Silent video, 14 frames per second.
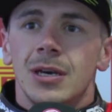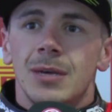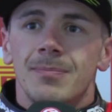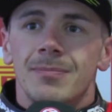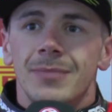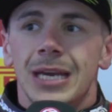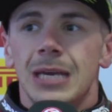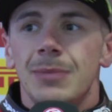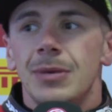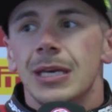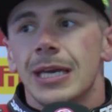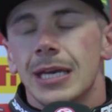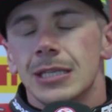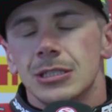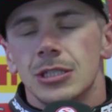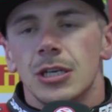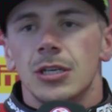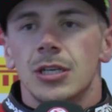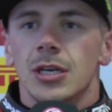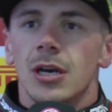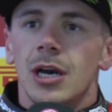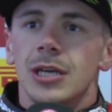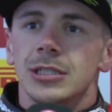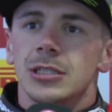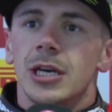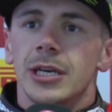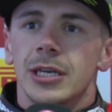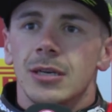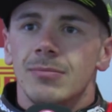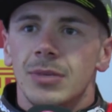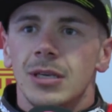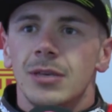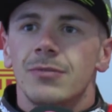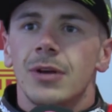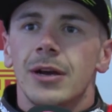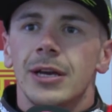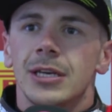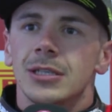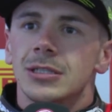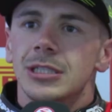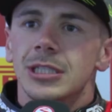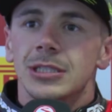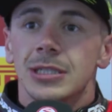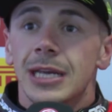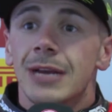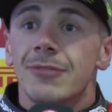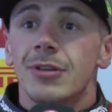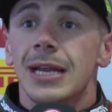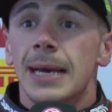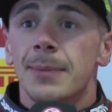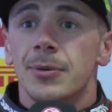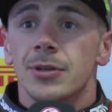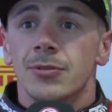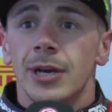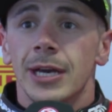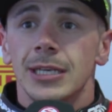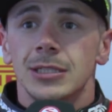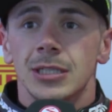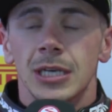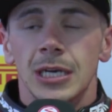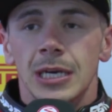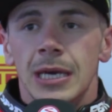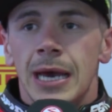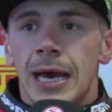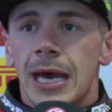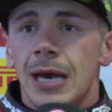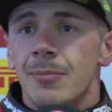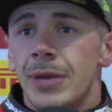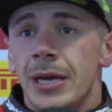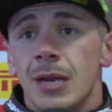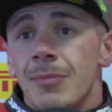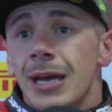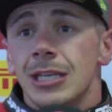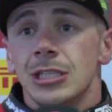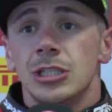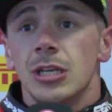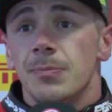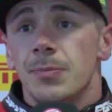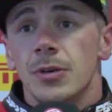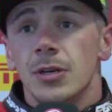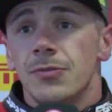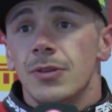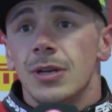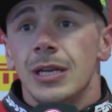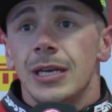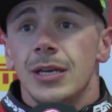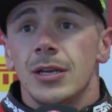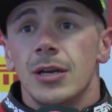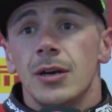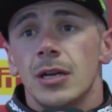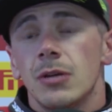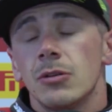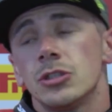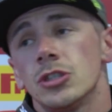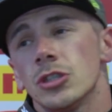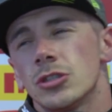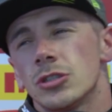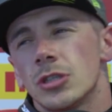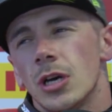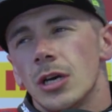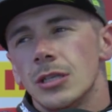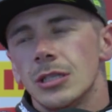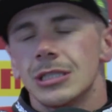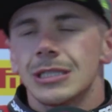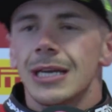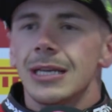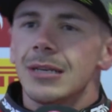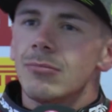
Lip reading: maybe against the other guys, is I can be very consistent every lap of the race. And I managed it perfectly, you know, and I was just understanding